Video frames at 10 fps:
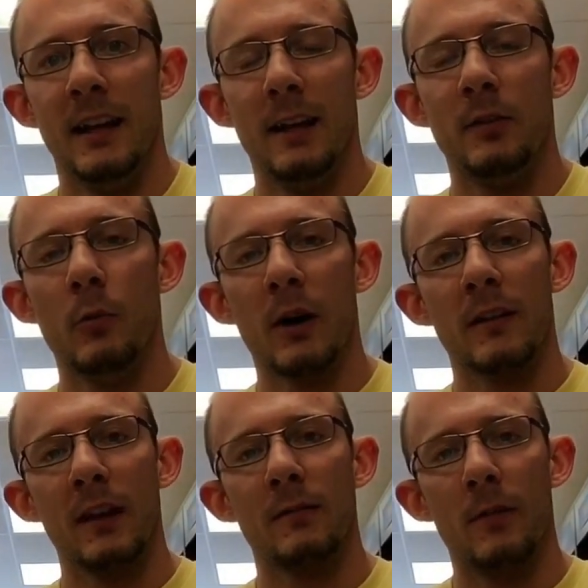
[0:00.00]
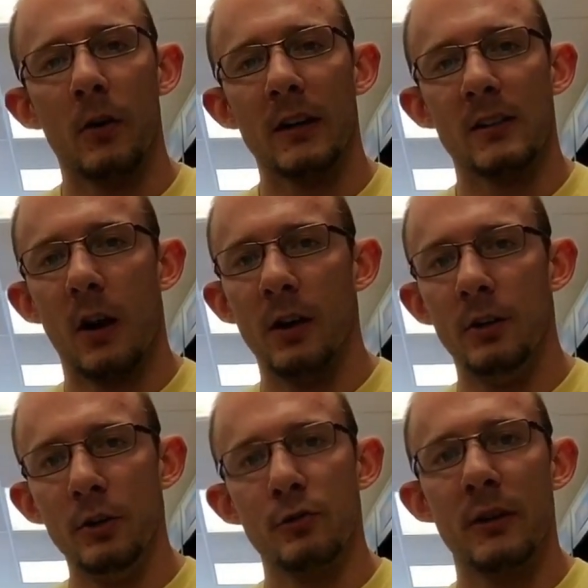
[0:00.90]
If you want to then focus on
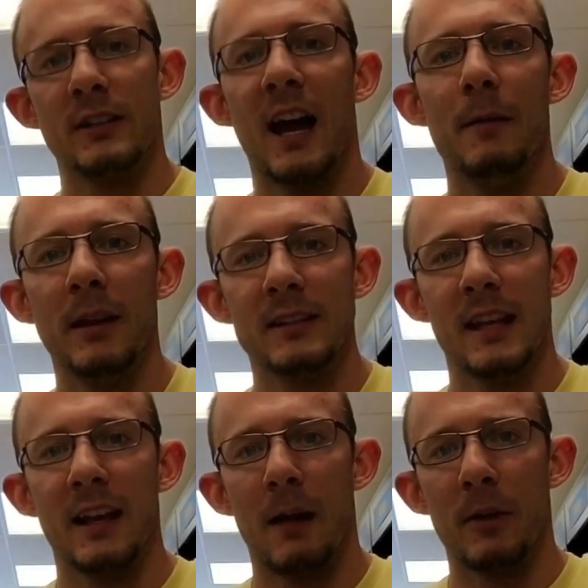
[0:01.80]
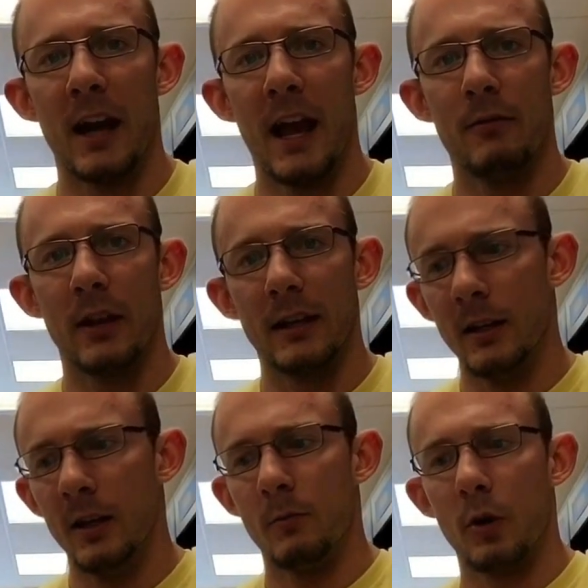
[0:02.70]
nutrient timing, saying I'm going to have
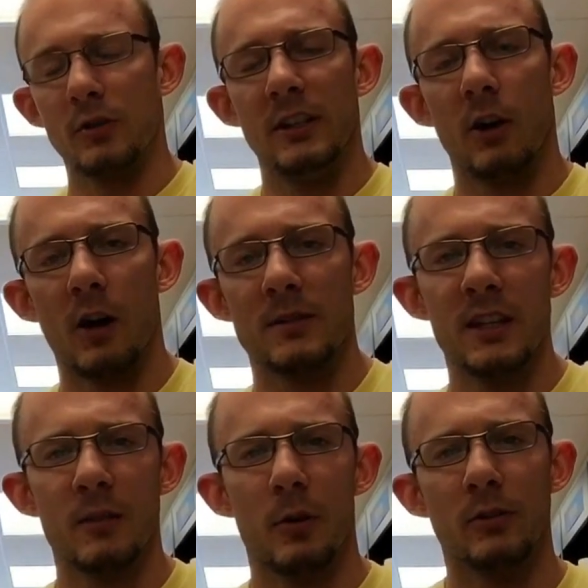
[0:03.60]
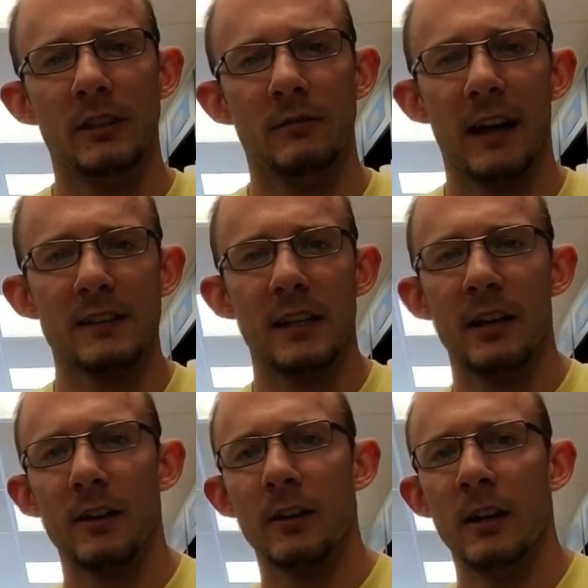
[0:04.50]
protein carbs here, protein fats
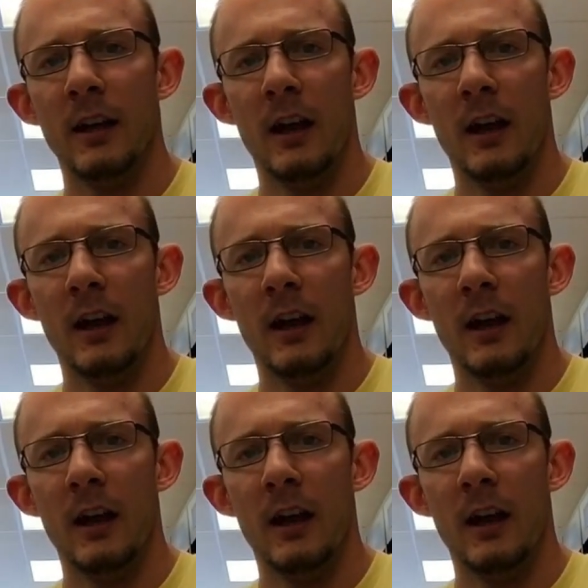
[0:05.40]
here,